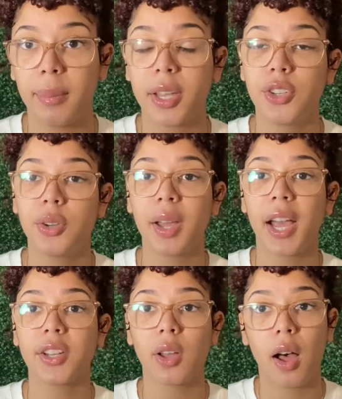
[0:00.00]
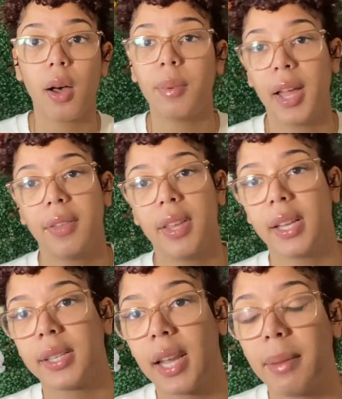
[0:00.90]
because you guys all will have the
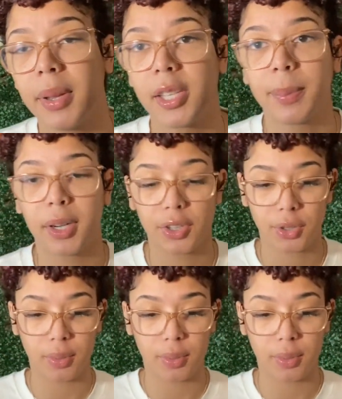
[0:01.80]
same experience.